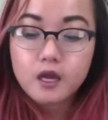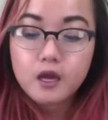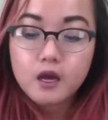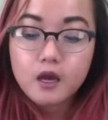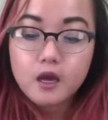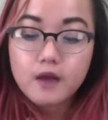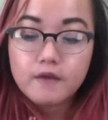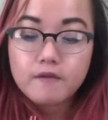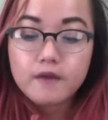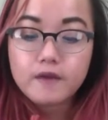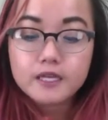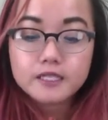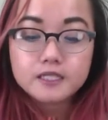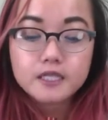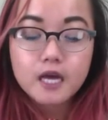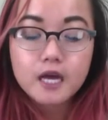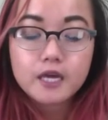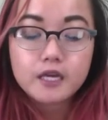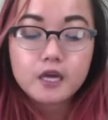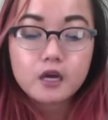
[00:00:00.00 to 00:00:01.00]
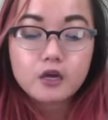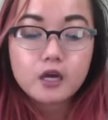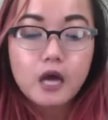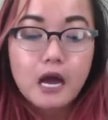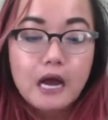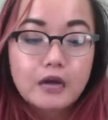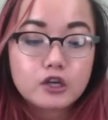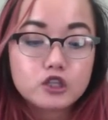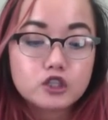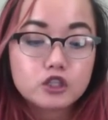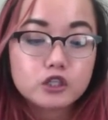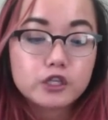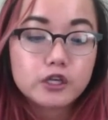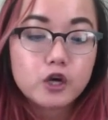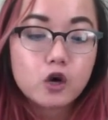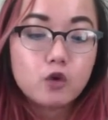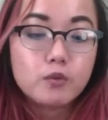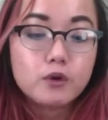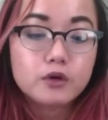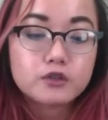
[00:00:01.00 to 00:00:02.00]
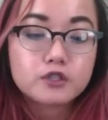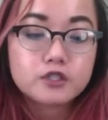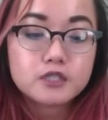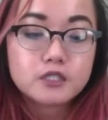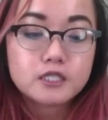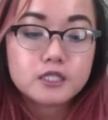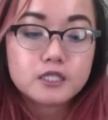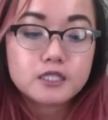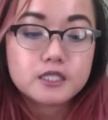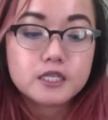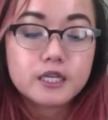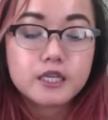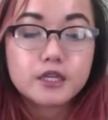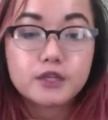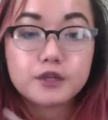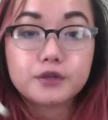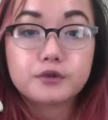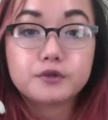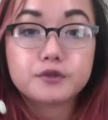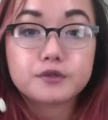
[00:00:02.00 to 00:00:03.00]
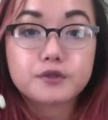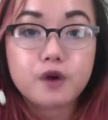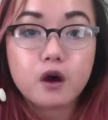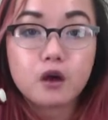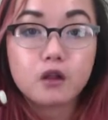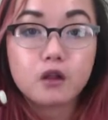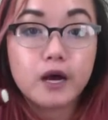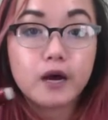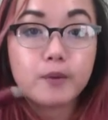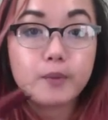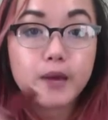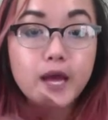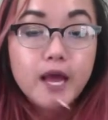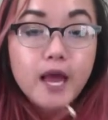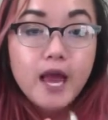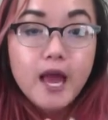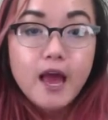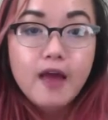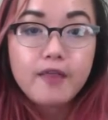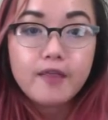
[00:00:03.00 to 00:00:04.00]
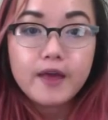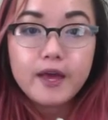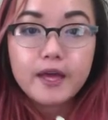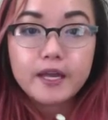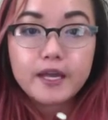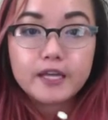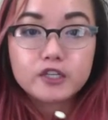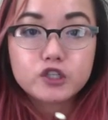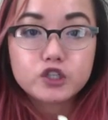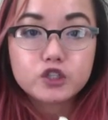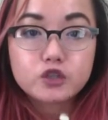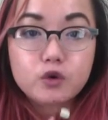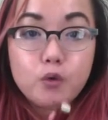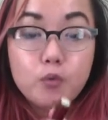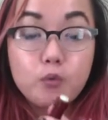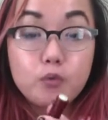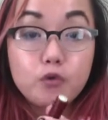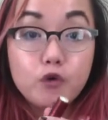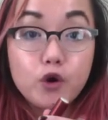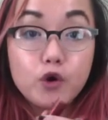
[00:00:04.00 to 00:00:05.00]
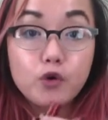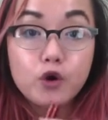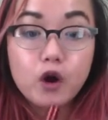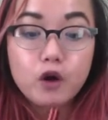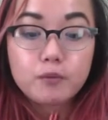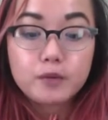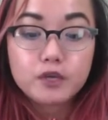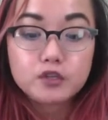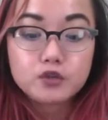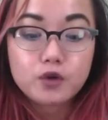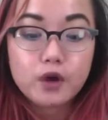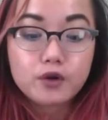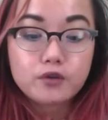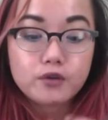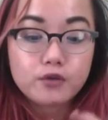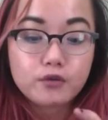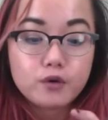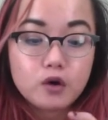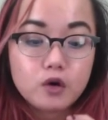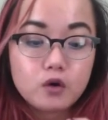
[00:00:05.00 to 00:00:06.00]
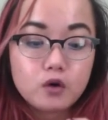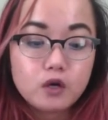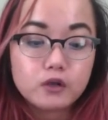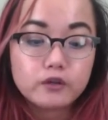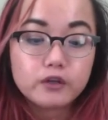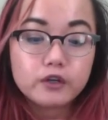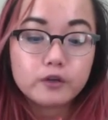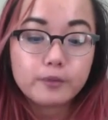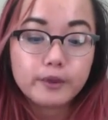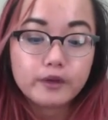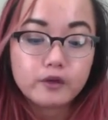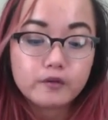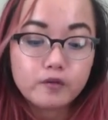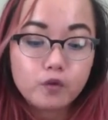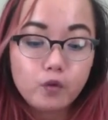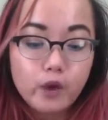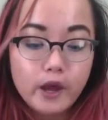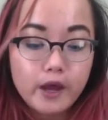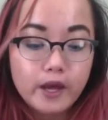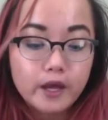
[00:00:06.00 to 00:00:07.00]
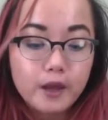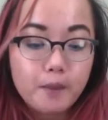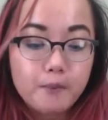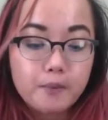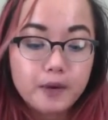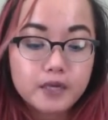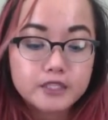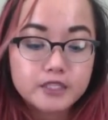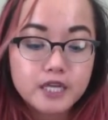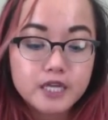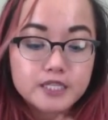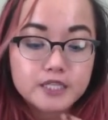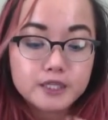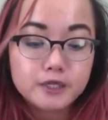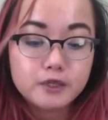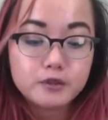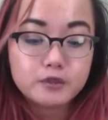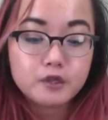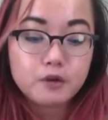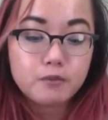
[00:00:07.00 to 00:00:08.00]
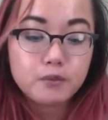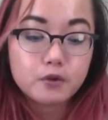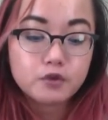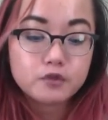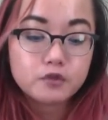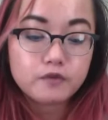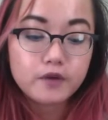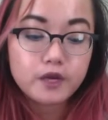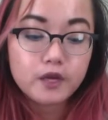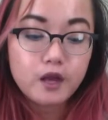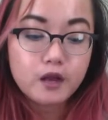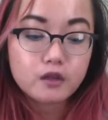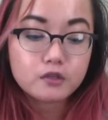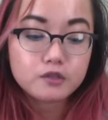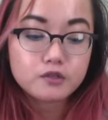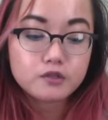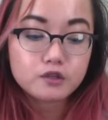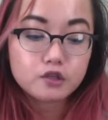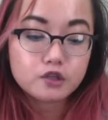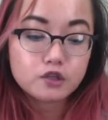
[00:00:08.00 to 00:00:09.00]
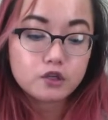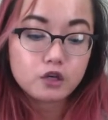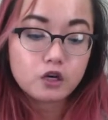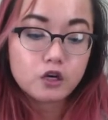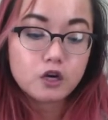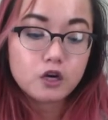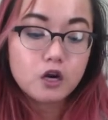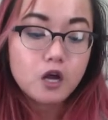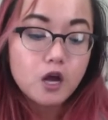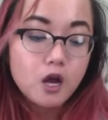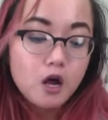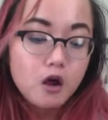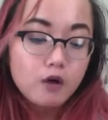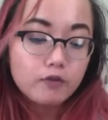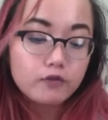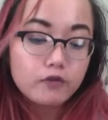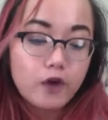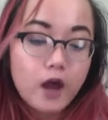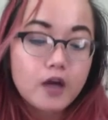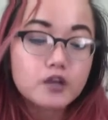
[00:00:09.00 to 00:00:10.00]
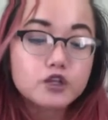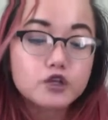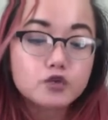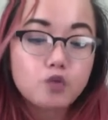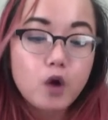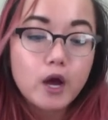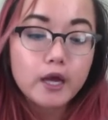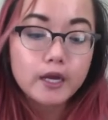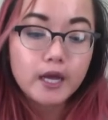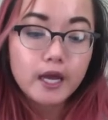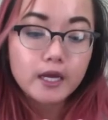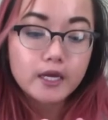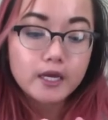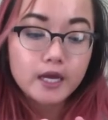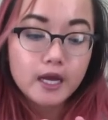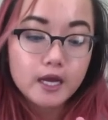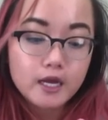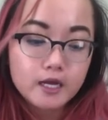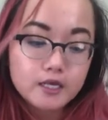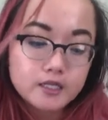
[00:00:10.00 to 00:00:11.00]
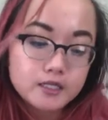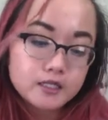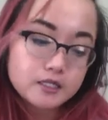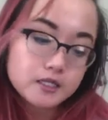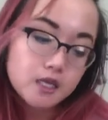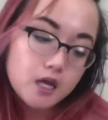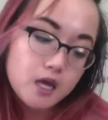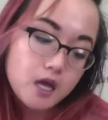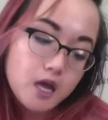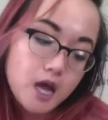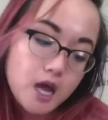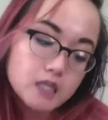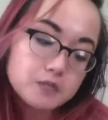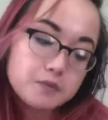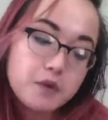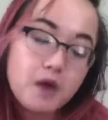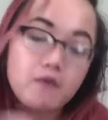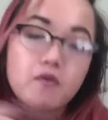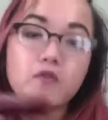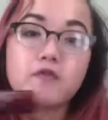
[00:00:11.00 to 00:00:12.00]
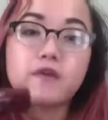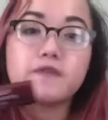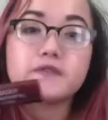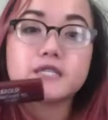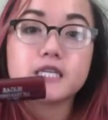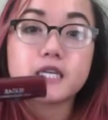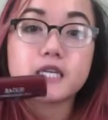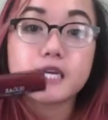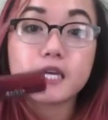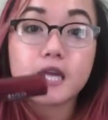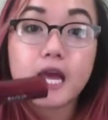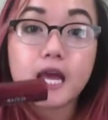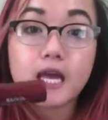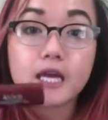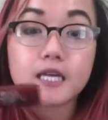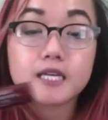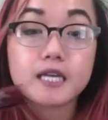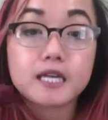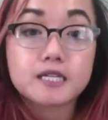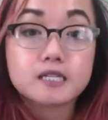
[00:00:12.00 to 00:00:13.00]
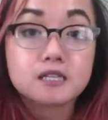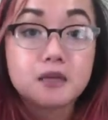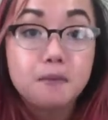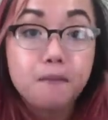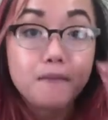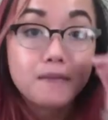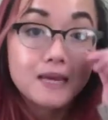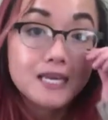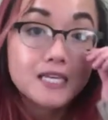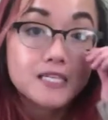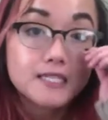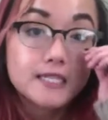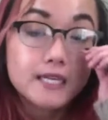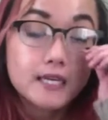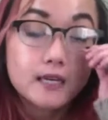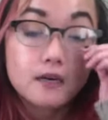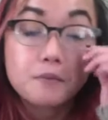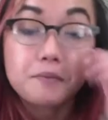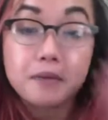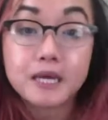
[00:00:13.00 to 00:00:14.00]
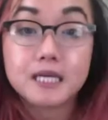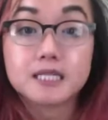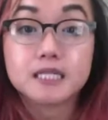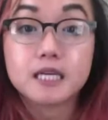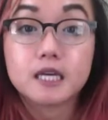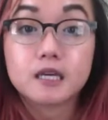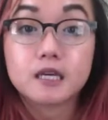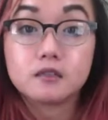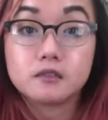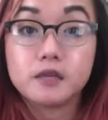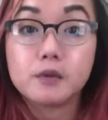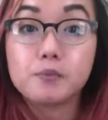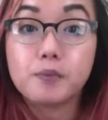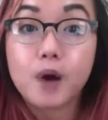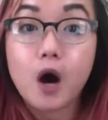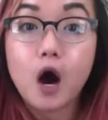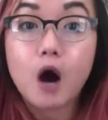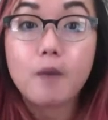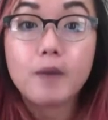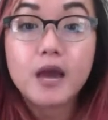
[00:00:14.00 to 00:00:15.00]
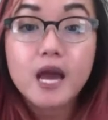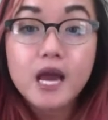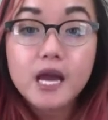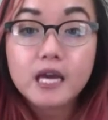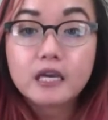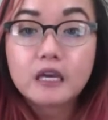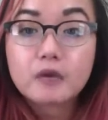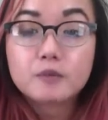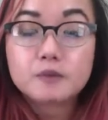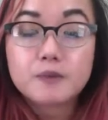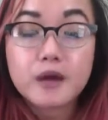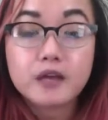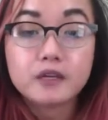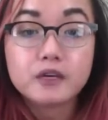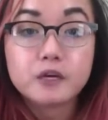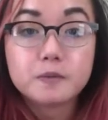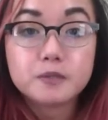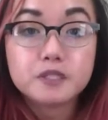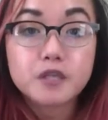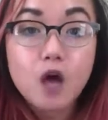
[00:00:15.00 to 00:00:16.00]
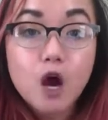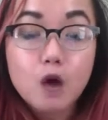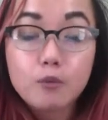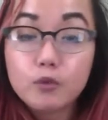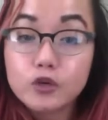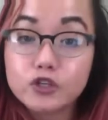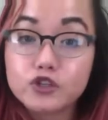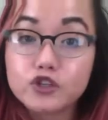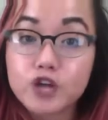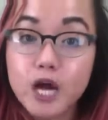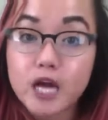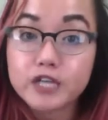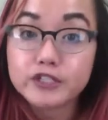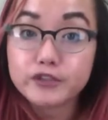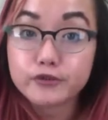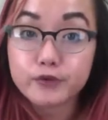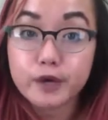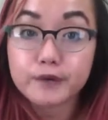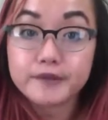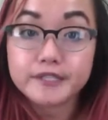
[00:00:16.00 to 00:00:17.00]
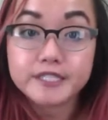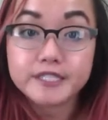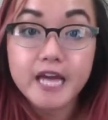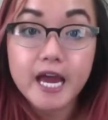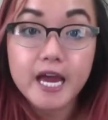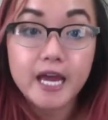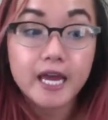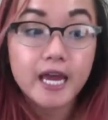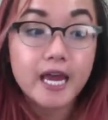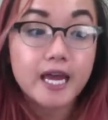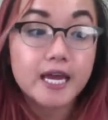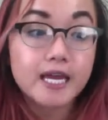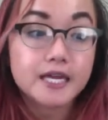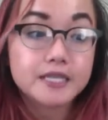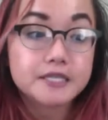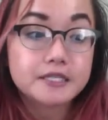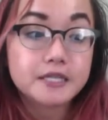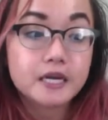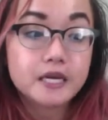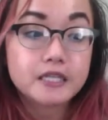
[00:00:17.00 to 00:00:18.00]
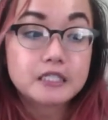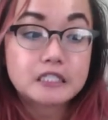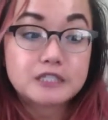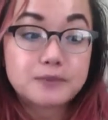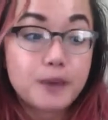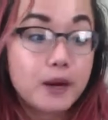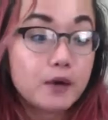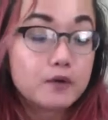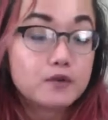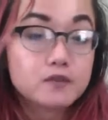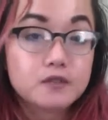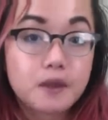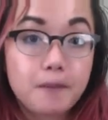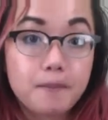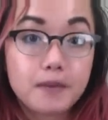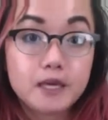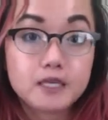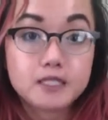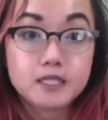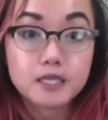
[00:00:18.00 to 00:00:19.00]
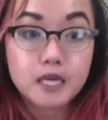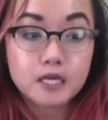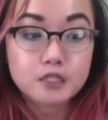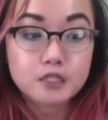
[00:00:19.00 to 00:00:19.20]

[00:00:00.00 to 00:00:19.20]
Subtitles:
This I actually almost didn't use all up, and then it just broke on me, so I had to throw a little bit of away, but I did use up most of it, and it's the Sugar Fresh one, and it has SPF of 15, and it's an amazing, amazing lip balm. It keeps my lips moisturized throughout the day, and it smells amazing as